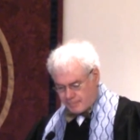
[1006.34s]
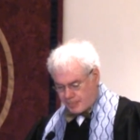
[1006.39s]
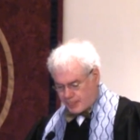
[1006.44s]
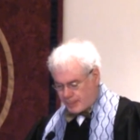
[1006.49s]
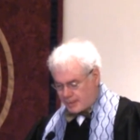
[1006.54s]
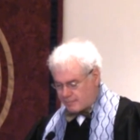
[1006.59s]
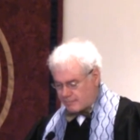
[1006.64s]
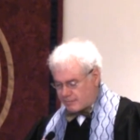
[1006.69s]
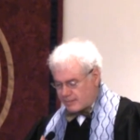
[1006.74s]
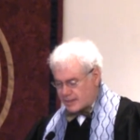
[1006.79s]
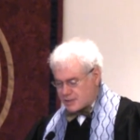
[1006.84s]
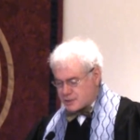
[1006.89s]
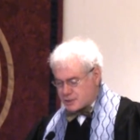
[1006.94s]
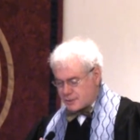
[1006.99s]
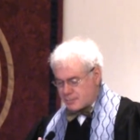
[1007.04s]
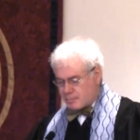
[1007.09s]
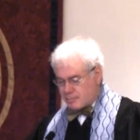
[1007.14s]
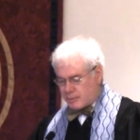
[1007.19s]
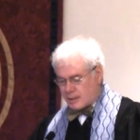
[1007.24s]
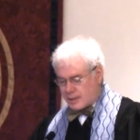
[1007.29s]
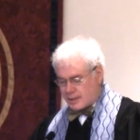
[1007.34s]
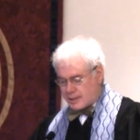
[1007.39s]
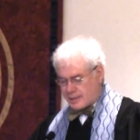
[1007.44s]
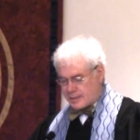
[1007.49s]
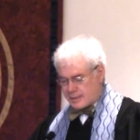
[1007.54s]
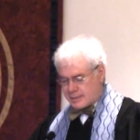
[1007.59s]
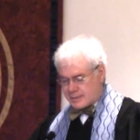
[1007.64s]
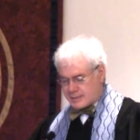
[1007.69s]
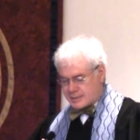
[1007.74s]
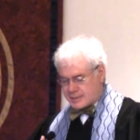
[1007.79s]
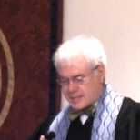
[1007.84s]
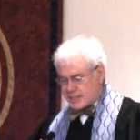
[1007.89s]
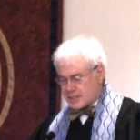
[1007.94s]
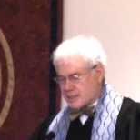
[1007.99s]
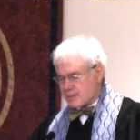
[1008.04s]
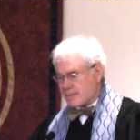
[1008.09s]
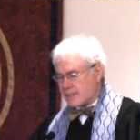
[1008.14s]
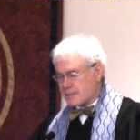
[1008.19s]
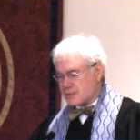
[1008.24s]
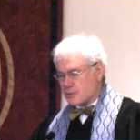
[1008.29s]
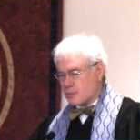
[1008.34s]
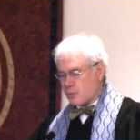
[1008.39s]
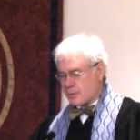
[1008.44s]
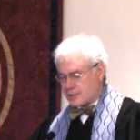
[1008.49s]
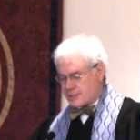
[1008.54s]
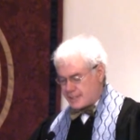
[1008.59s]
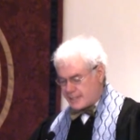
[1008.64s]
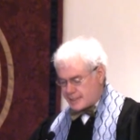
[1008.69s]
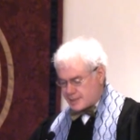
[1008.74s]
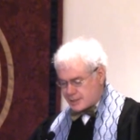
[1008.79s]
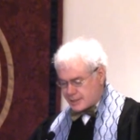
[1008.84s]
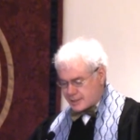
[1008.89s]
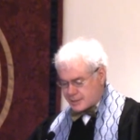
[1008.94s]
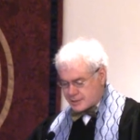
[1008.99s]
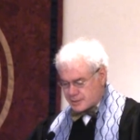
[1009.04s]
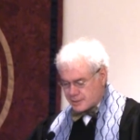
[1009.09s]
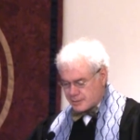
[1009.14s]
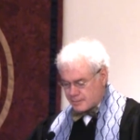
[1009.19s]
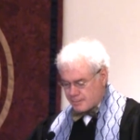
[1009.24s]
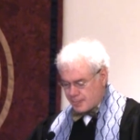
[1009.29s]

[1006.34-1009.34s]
flesh and blood sentiments or teachings